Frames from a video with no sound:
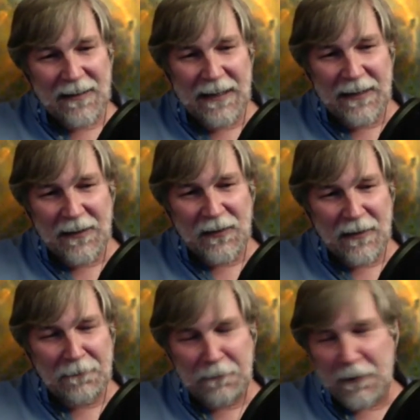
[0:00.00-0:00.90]
is
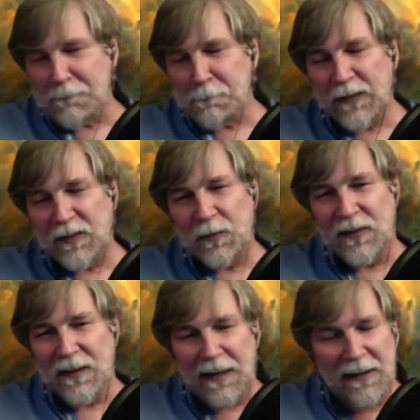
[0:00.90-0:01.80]
a fun piece of
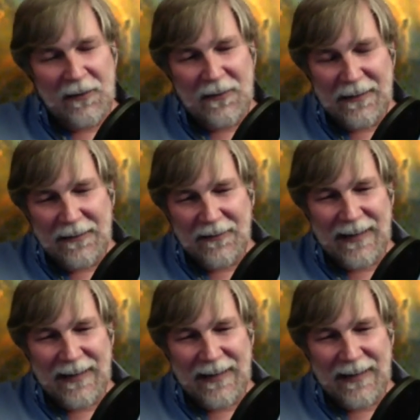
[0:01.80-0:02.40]
science that